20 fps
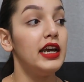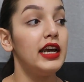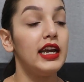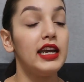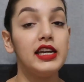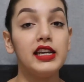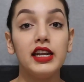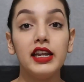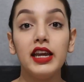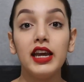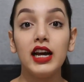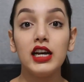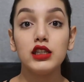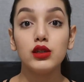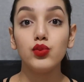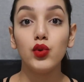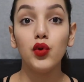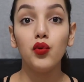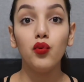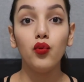and he
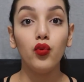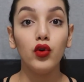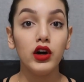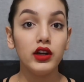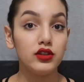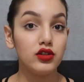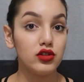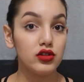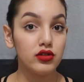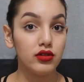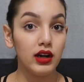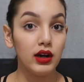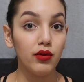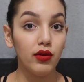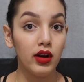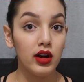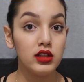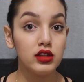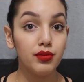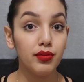asked me what store I
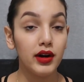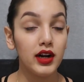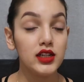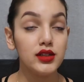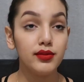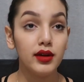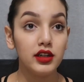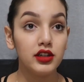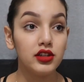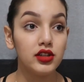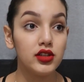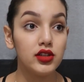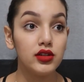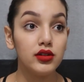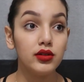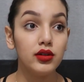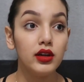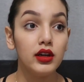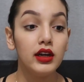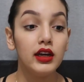wanted to price match it
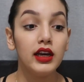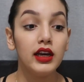to.